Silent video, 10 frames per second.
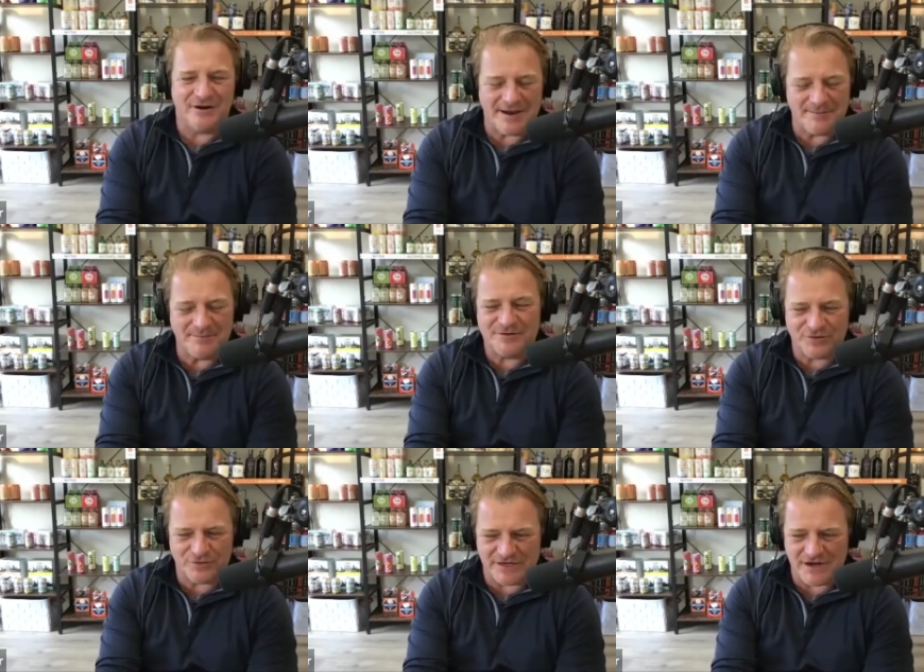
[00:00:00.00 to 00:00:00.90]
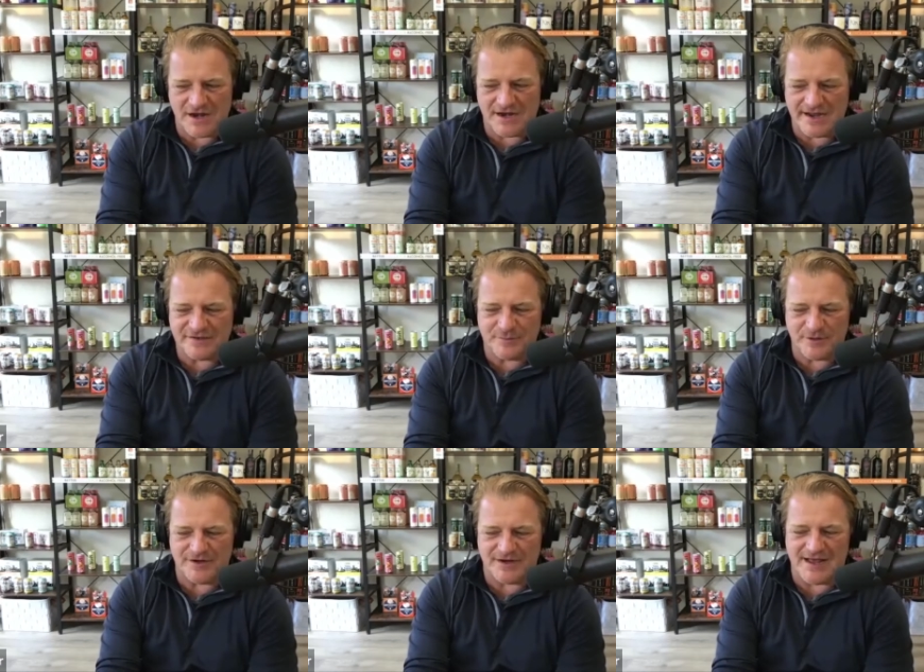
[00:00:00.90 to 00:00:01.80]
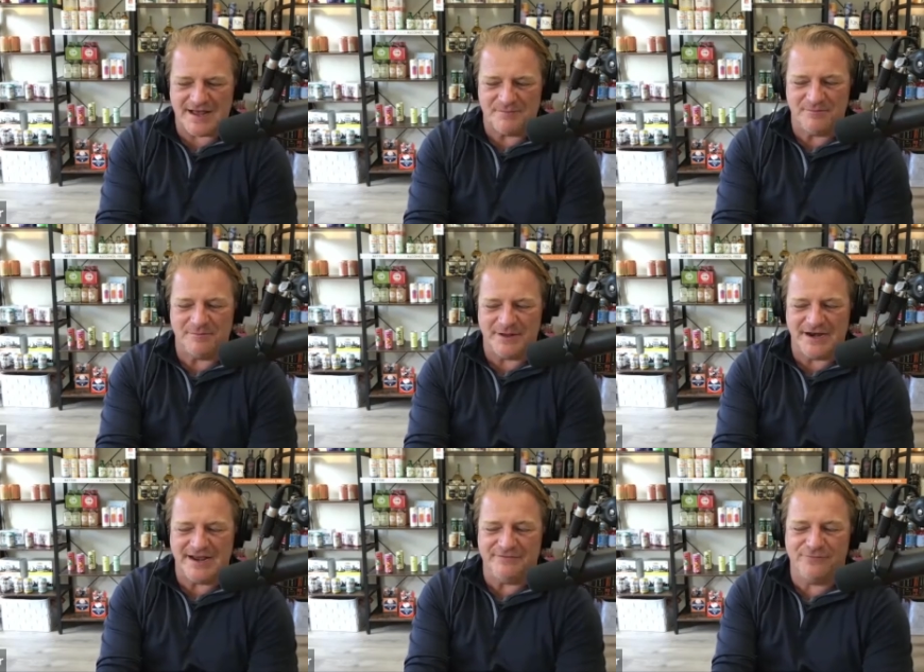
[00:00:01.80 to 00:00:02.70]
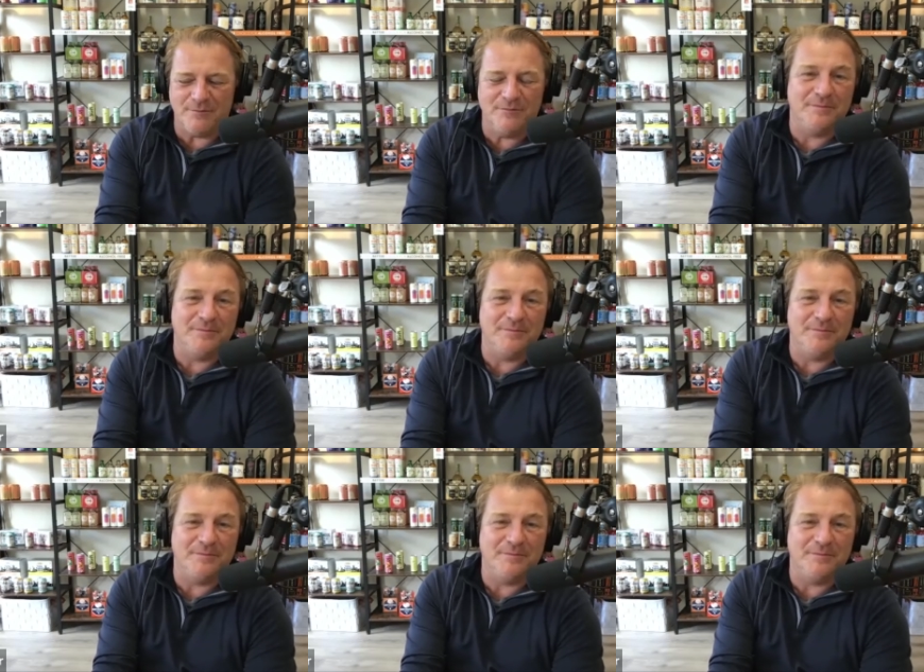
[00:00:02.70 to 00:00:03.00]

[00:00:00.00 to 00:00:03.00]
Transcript: I'm, I'm certainly not an expert, um, but I from yeah.